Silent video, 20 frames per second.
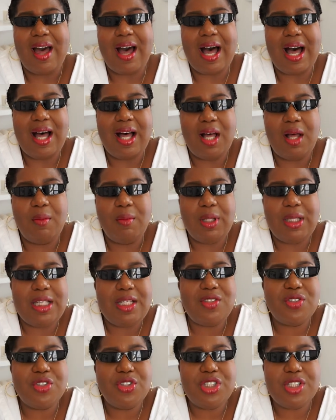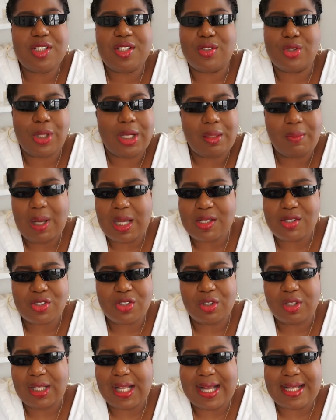Um, these are just trend
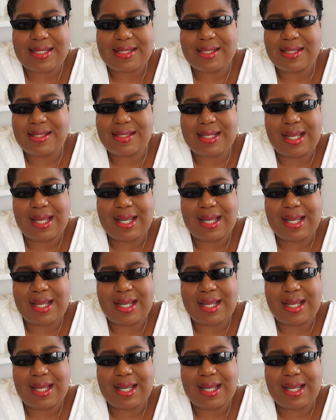monster glasses